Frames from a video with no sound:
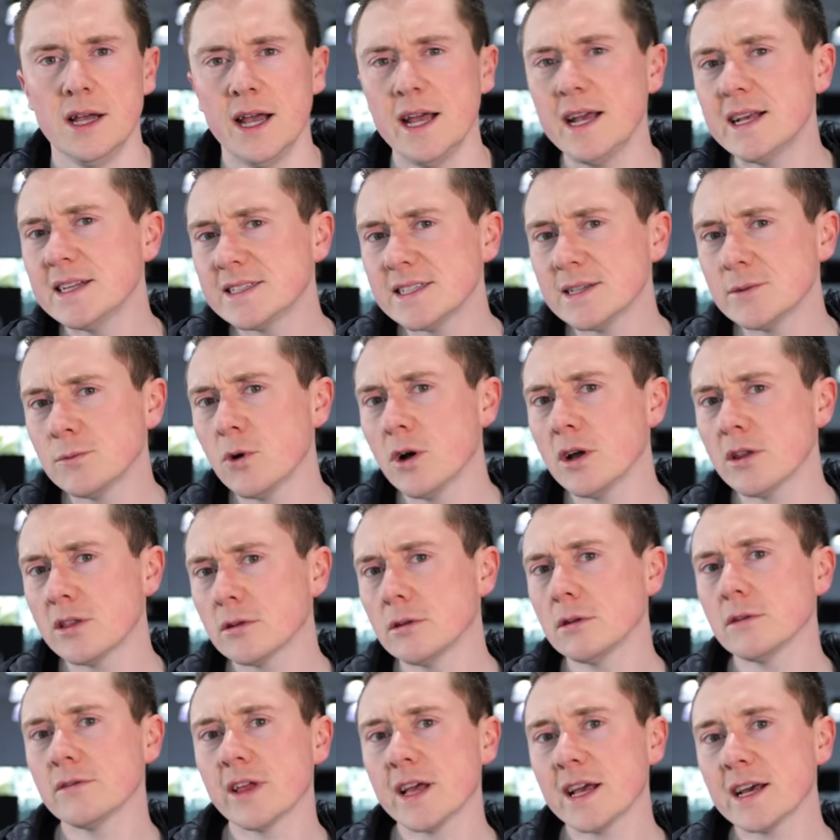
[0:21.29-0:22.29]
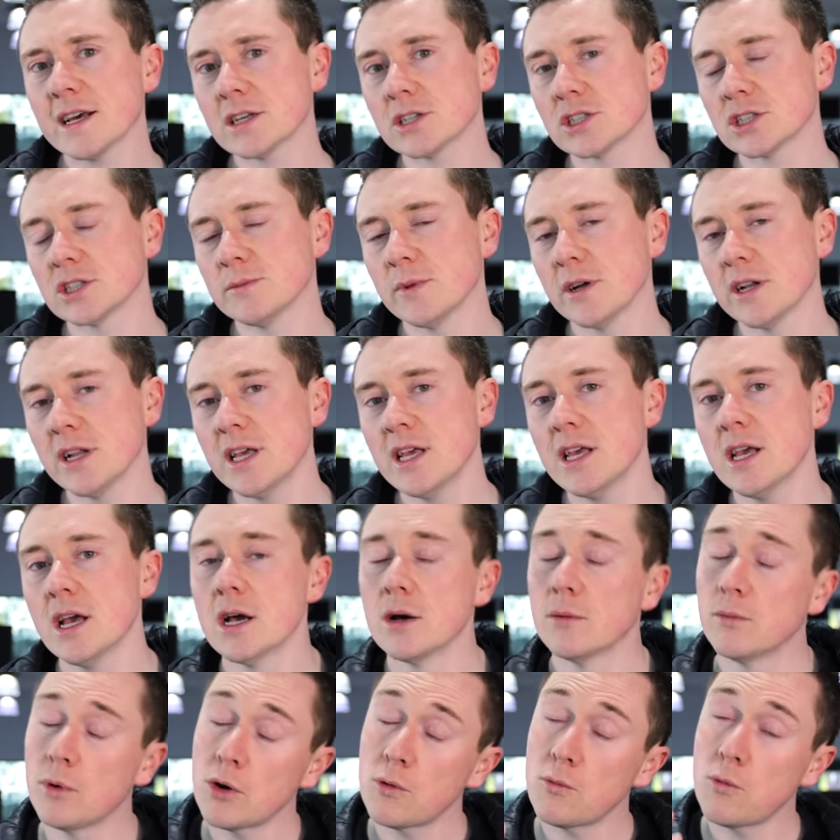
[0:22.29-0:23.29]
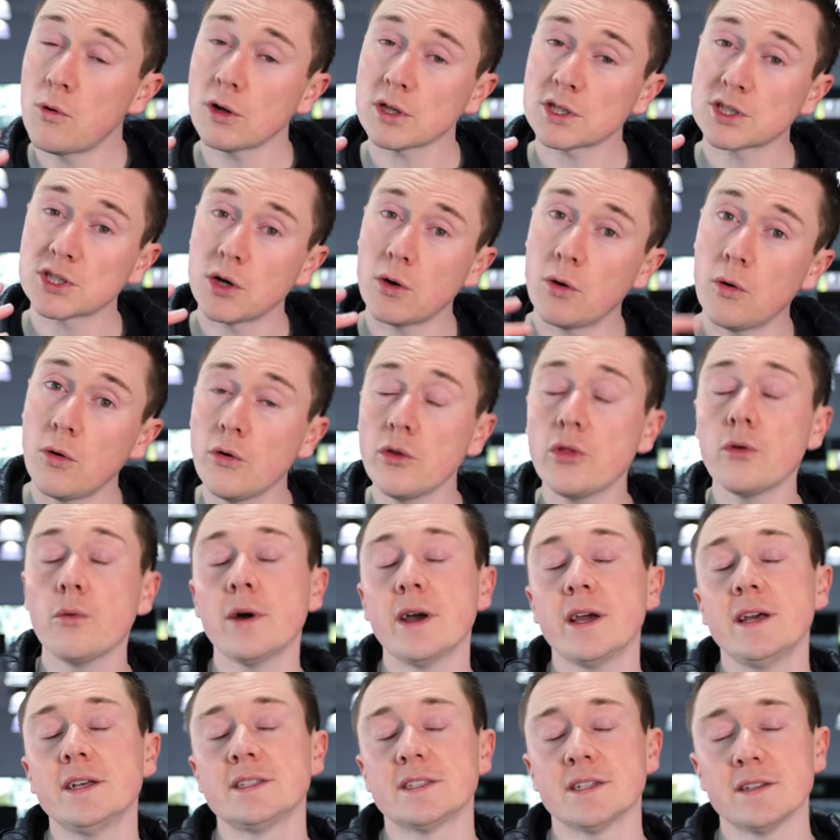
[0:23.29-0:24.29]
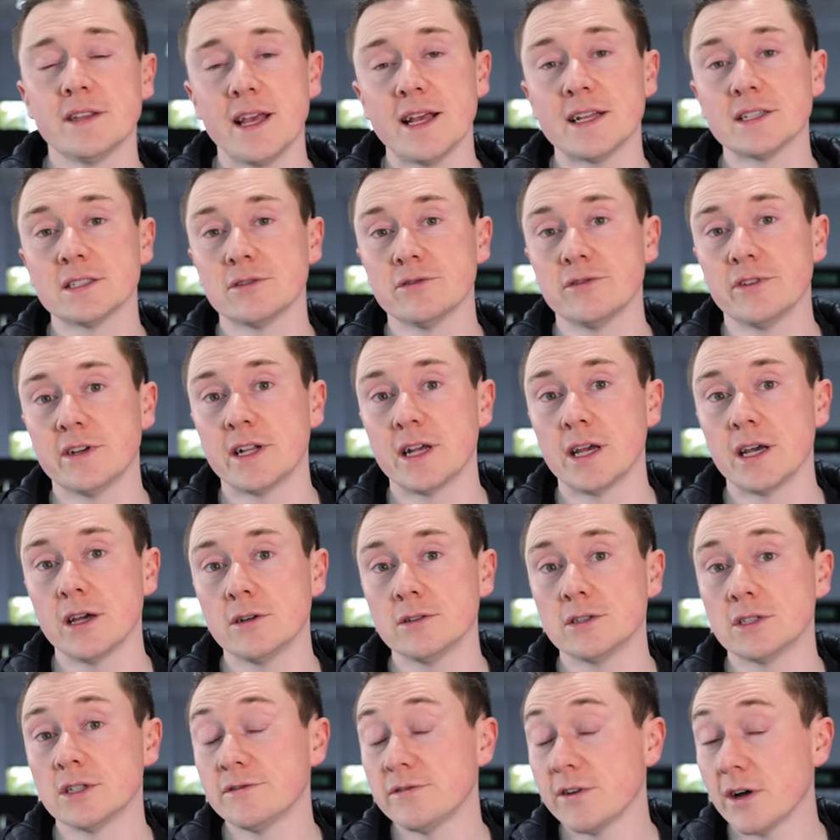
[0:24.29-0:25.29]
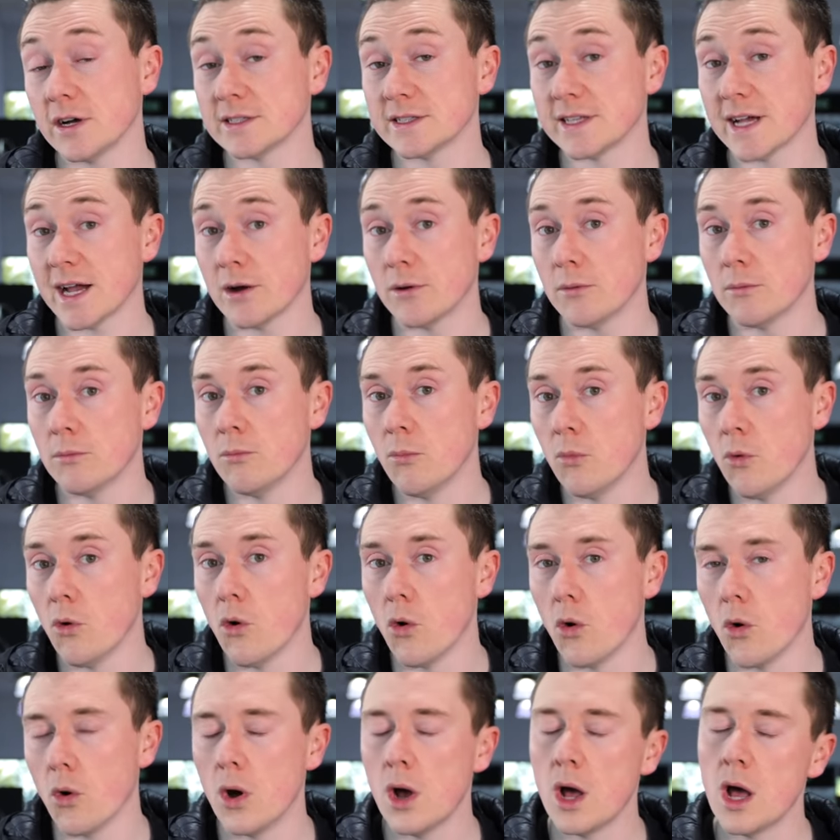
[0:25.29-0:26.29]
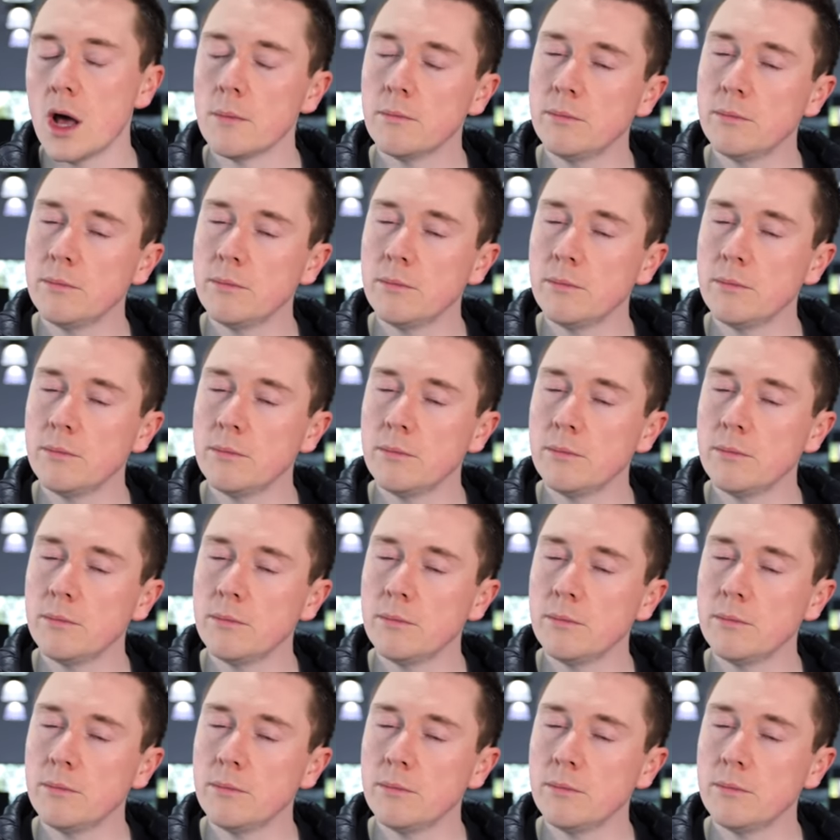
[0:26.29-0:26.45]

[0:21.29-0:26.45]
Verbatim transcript: Is it worth all that extra money? Well, watch all the way to the end of the video to find out more.